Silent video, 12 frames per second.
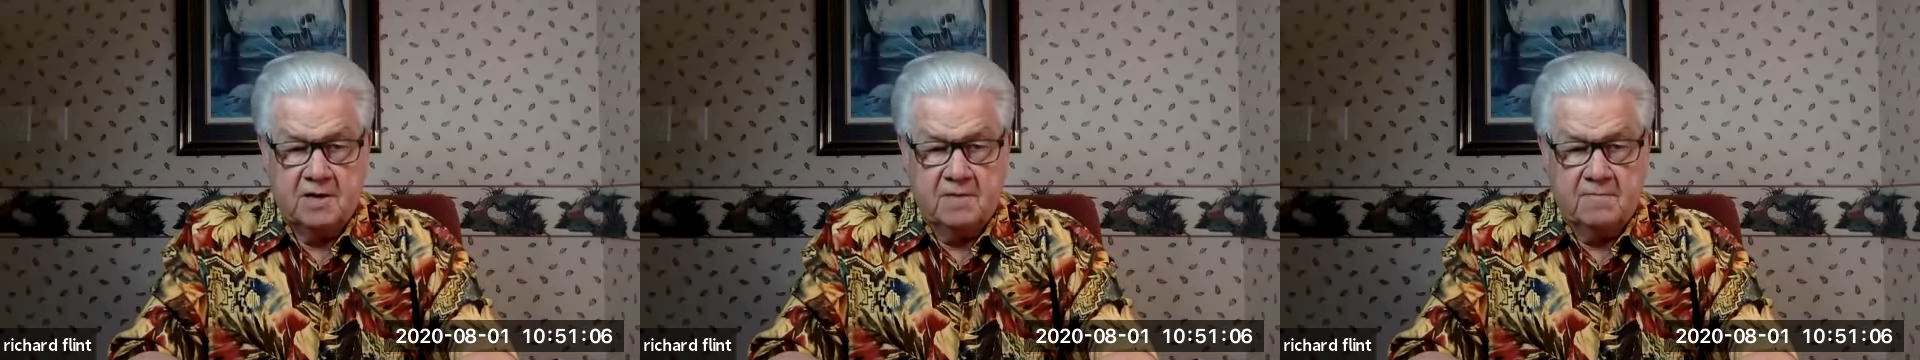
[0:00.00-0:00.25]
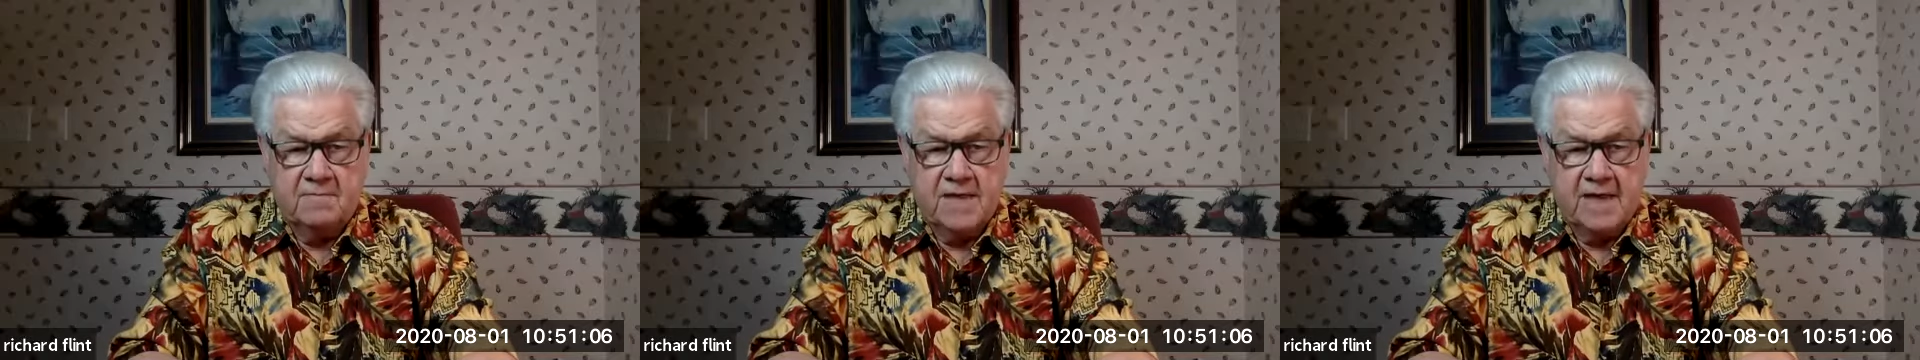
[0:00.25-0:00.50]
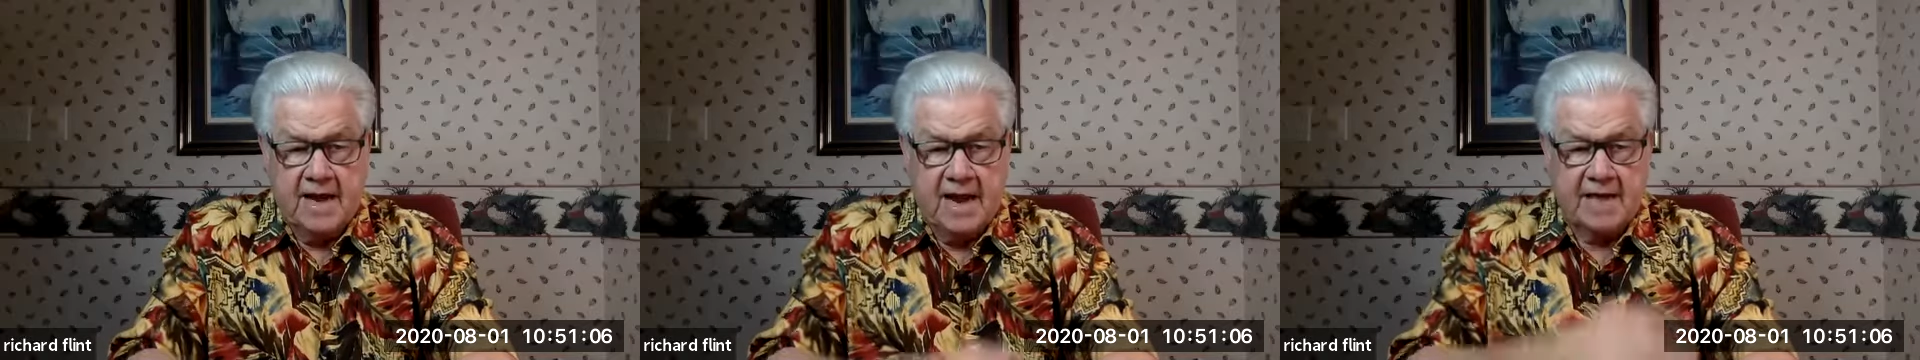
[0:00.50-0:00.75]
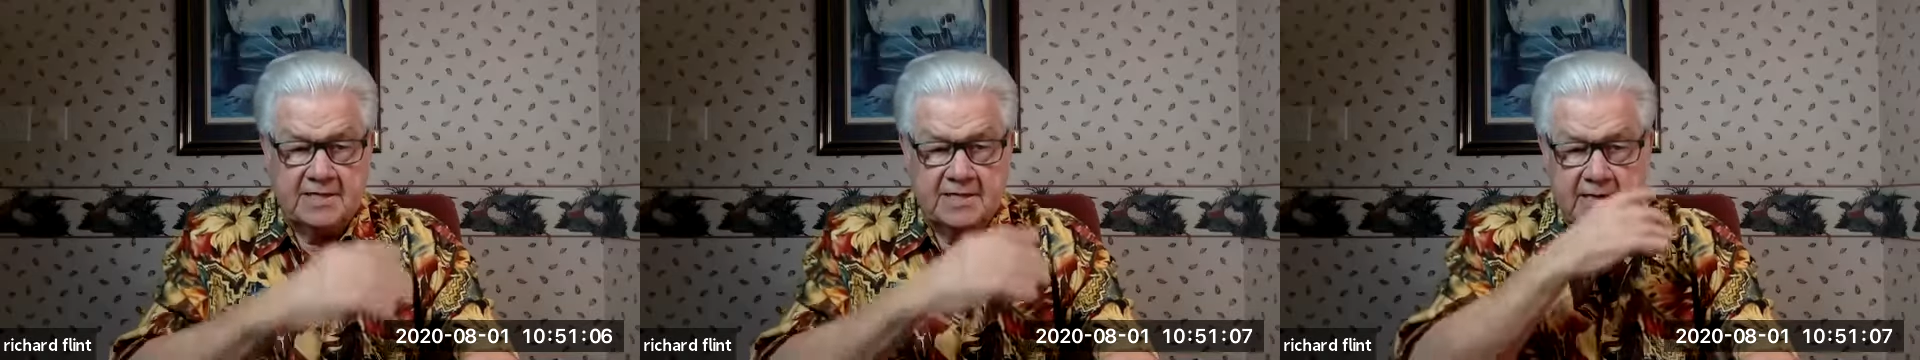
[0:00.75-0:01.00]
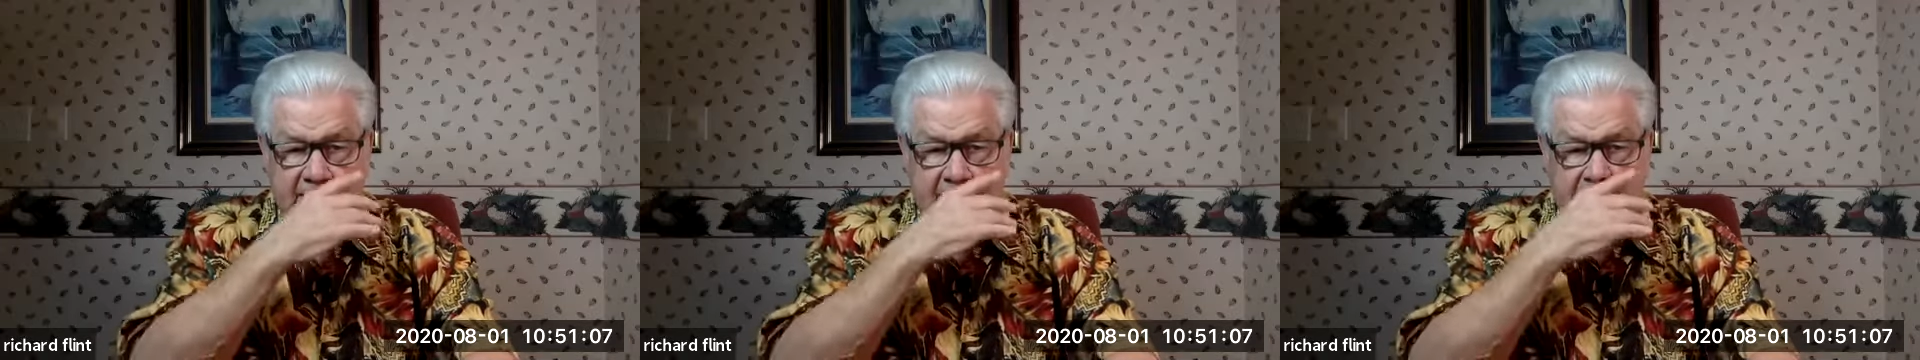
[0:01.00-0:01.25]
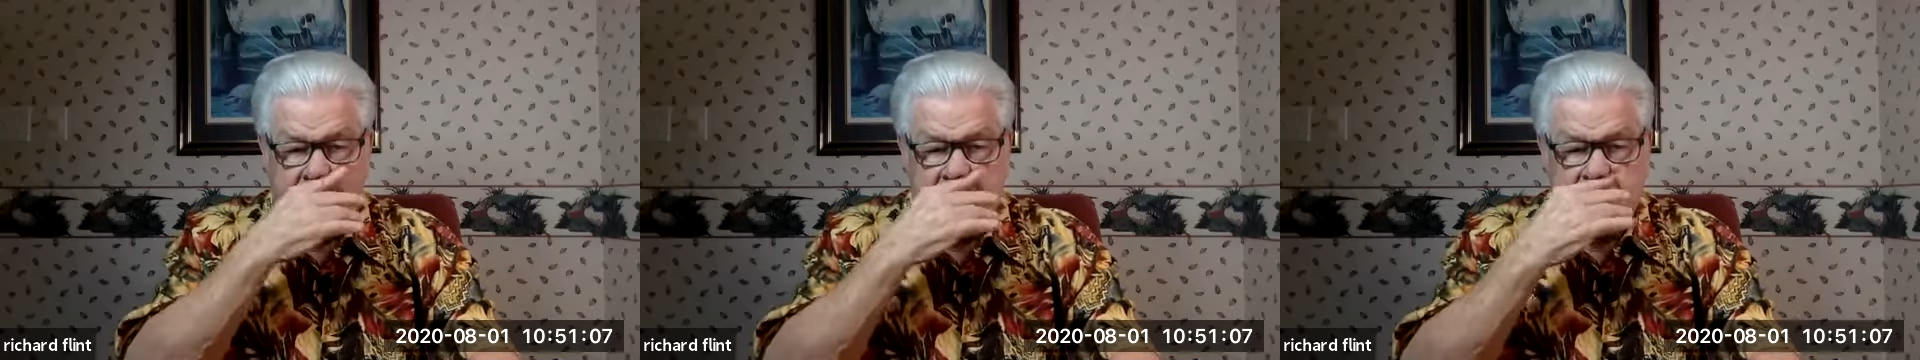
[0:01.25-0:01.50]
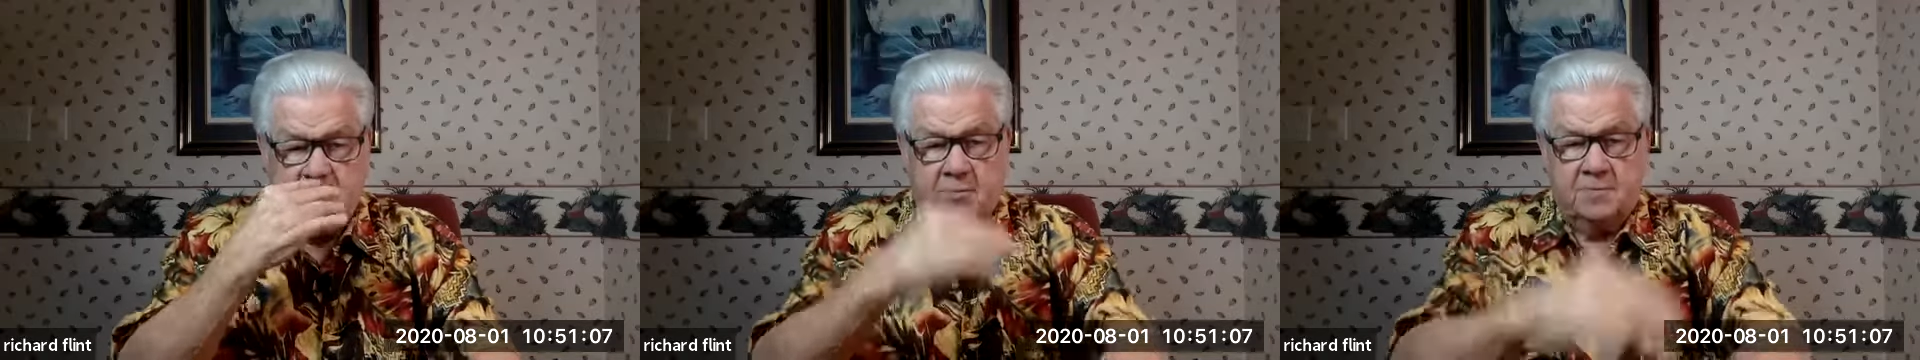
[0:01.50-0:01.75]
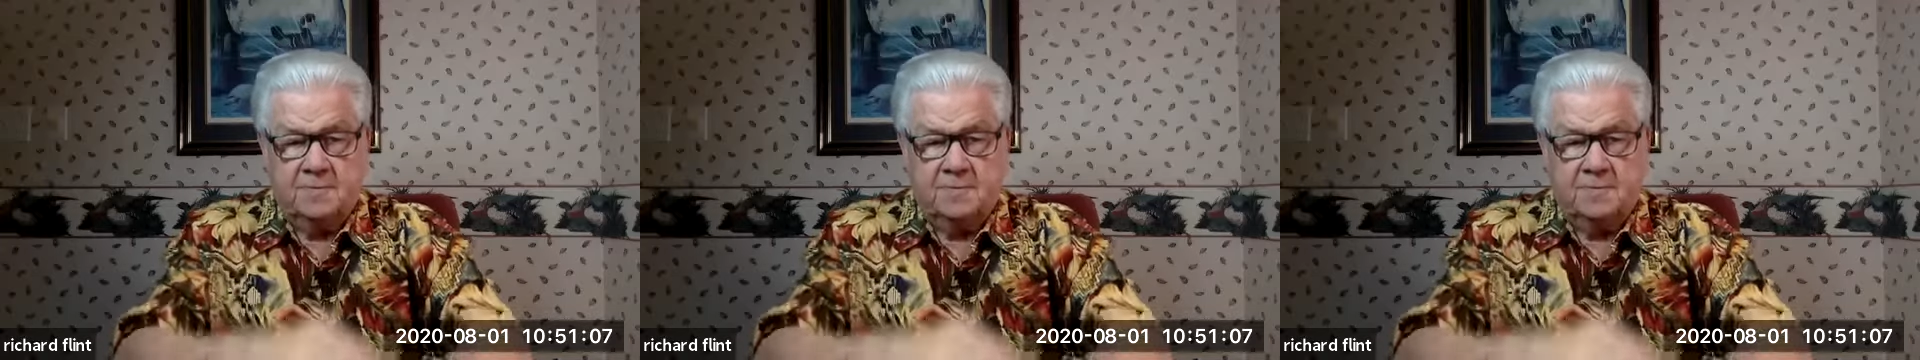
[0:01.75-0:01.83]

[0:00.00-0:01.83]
that I see in other people?